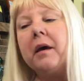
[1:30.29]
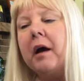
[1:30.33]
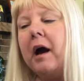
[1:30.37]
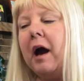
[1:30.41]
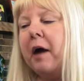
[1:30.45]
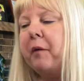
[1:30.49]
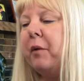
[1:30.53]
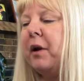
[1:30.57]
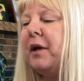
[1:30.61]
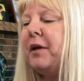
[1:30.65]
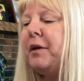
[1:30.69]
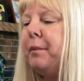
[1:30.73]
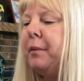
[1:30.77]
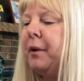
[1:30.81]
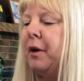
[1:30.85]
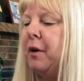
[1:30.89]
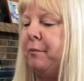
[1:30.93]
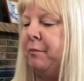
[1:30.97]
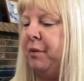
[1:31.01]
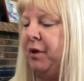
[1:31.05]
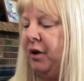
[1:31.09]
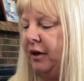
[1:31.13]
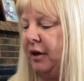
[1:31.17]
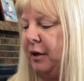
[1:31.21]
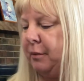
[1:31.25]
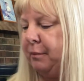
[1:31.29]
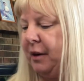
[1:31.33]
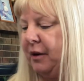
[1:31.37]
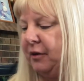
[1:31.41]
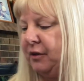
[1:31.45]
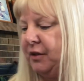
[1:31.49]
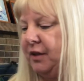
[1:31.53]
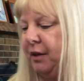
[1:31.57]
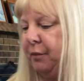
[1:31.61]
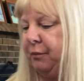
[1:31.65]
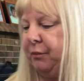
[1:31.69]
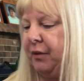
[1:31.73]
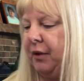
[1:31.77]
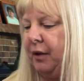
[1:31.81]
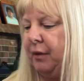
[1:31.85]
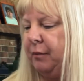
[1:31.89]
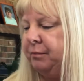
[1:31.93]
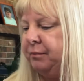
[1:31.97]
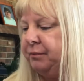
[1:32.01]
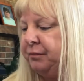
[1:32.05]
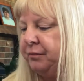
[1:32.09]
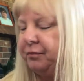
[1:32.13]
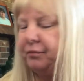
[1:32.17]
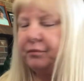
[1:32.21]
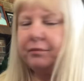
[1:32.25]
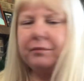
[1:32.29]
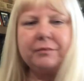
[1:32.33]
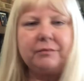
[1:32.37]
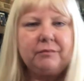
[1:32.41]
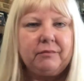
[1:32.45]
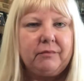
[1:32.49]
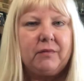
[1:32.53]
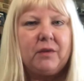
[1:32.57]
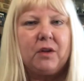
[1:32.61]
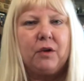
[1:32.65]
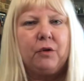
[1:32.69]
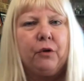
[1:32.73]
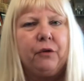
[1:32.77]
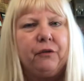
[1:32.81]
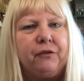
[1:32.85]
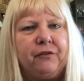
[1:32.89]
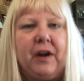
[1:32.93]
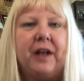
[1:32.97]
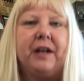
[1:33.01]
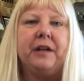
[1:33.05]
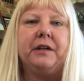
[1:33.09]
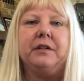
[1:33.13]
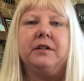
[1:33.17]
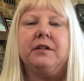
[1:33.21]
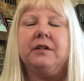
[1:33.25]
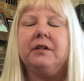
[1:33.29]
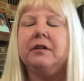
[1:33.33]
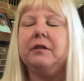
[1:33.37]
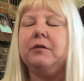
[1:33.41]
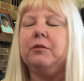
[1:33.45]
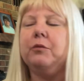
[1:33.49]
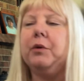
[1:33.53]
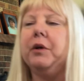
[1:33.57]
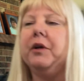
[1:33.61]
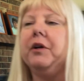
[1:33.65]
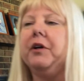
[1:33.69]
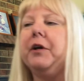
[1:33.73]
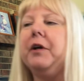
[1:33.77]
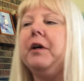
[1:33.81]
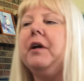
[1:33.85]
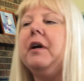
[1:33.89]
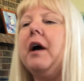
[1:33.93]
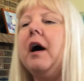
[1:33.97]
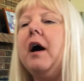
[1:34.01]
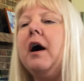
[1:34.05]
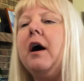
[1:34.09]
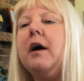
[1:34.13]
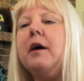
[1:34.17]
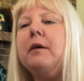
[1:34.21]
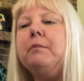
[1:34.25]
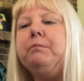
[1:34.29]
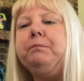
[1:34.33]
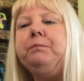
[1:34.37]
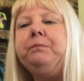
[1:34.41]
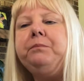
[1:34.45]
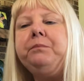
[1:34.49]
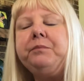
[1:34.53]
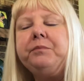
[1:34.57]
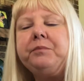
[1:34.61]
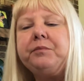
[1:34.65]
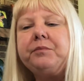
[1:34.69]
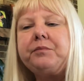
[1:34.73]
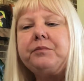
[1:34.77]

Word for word: I wanted to complain about something, or vent, really. Um,